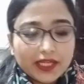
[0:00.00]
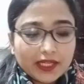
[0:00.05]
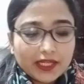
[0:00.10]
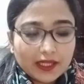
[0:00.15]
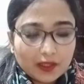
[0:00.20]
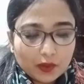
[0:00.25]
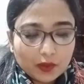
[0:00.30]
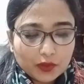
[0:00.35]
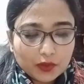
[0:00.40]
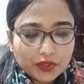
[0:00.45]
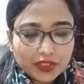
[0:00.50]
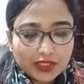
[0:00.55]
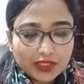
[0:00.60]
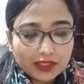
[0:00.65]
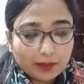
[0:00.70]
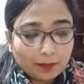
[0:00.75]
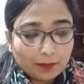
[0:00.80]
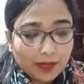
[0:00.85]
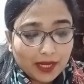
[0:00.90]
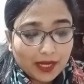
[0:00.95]
He looked at
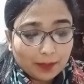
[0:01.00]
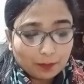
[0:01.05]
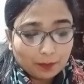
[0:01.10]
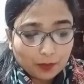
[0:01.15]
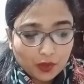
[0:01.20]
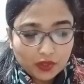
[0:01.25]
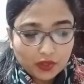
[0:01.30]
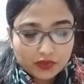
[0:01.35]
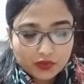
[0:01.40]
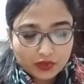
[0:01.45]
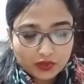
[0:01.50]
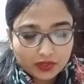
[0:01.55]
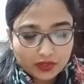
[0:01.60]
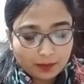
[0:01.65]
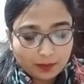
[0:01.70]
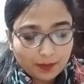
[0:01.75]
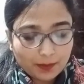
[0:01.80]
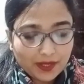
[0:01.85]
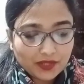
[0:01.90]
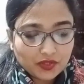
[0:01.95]
the black box on the
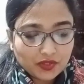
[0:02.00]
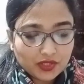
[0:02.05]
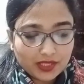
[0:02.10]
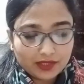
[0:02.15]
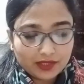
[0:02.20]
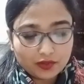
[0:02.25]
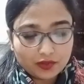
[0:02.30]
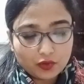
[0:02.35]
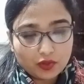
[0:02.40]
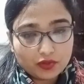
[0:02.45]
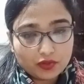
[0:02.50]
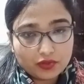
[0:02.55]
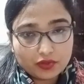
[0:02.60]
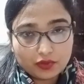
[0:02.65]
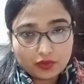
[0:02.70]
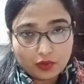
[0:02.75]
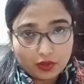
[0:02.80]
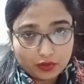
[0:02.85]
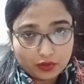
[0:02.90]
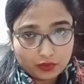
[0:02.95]
bench, and the doctor
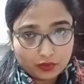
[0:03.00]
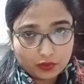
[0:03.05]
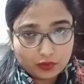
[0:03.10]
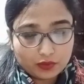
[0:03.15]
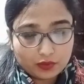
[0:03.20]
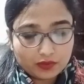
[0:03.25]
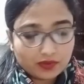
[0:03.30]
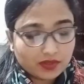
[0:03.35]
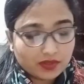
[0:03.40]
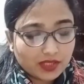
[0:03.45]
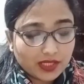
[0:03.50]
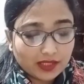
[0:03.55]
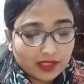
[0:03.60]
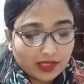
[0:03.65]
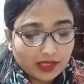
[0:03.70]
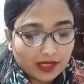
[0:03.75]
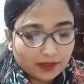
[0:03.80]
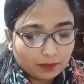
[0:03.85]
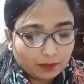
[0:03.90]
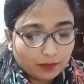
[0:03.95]
got to see
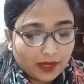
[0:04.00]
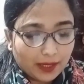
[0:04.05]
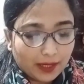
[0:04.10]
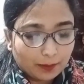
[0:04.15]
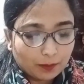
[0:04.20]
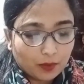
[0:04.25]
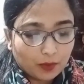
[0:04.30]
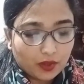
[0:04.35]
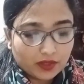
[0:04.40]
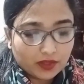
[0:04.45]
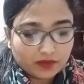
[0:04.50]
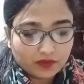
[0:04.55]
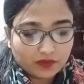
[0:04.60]
that black box